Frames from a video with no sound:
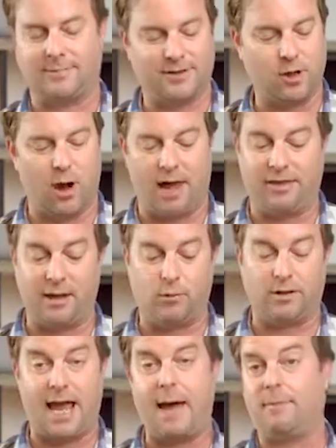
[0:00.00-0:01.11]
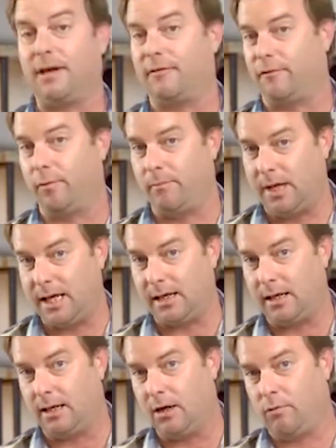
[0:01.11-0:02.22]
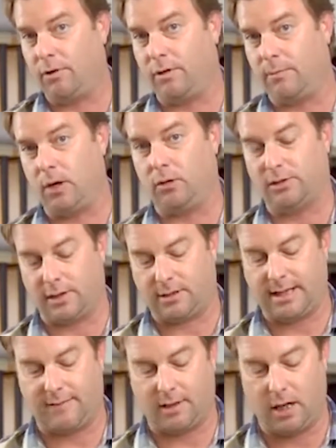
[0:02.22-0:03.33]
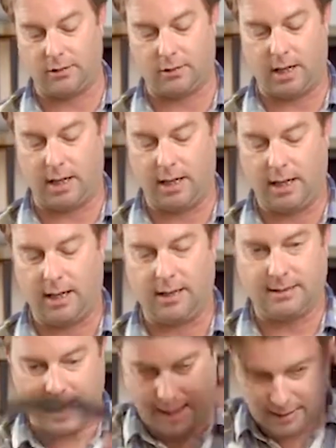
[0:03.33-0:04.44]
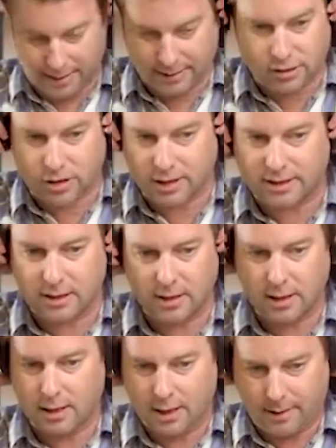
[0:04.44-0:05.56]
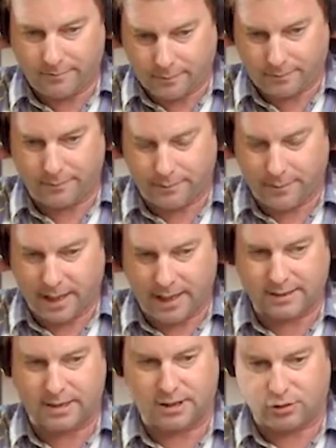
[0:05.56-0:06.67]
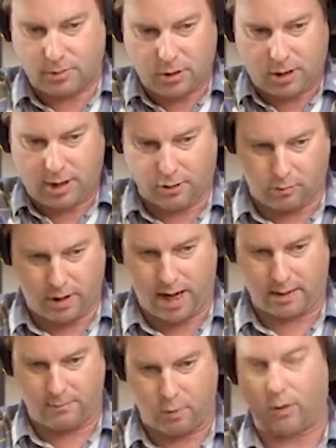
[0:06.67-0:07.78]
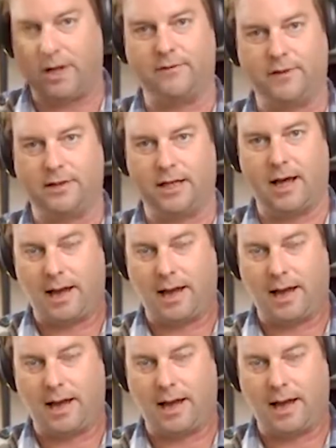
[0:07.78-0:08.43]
And so I think what's happening for me with the Bose 700 is that it's distributing the weight more evenly.